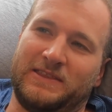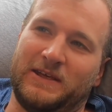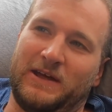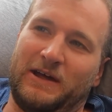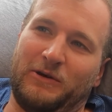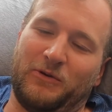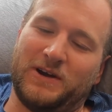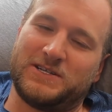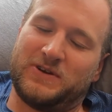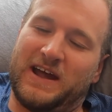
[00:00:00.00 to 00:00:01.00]
The
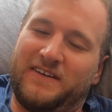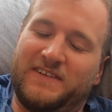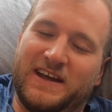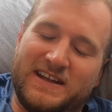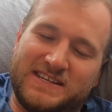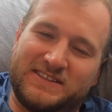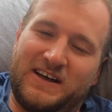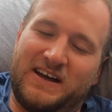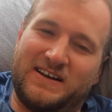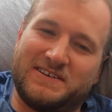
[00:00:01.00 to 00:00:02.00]
worst one I've done is
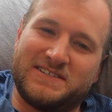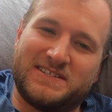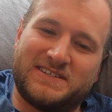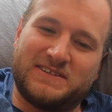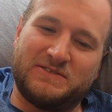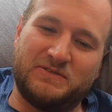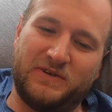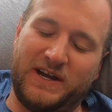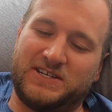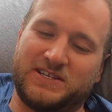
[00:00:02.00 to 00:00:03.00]
Longs,
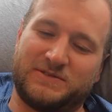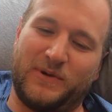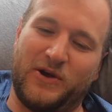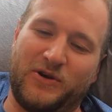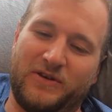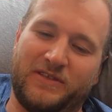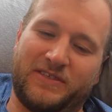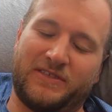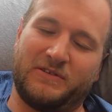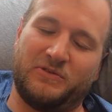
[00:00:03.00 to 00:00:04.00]
which is both
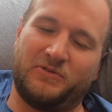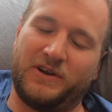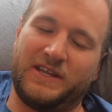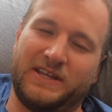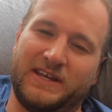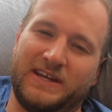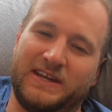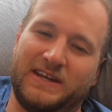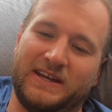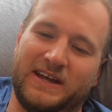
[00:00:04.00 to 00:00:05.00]

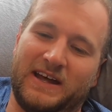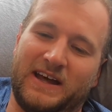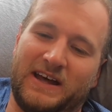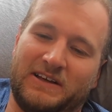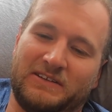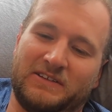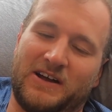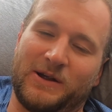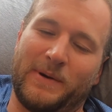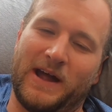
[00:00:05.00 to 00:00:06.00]
really
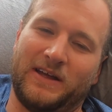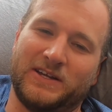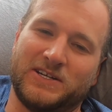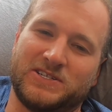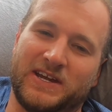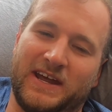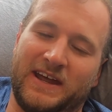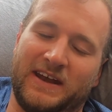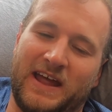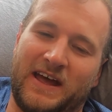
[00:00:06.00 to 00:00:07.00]
long mileage
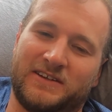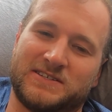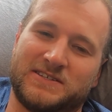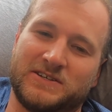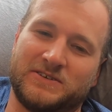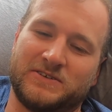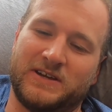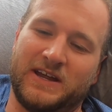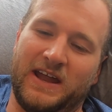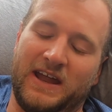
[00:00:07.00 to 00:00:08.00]
and altitude,
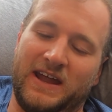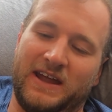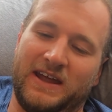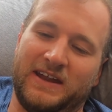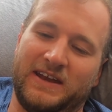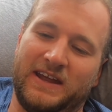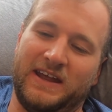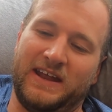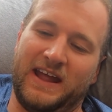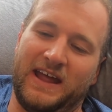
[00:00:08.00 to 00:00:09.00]
and
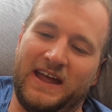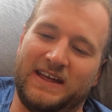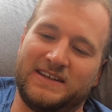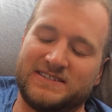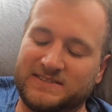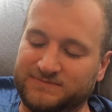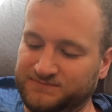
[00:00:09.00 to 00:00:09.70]
it has